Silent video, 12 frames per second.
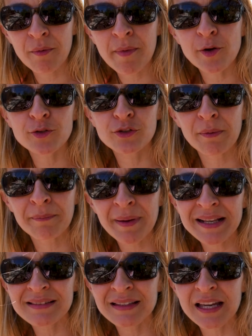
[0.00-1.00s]
amongst the
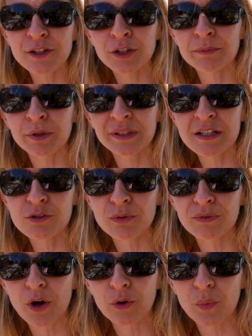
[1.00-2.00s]
best Nikon models
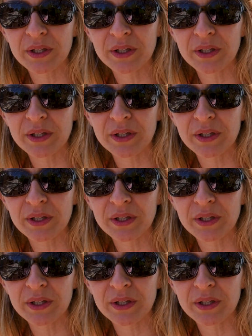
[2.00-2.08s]
to vlog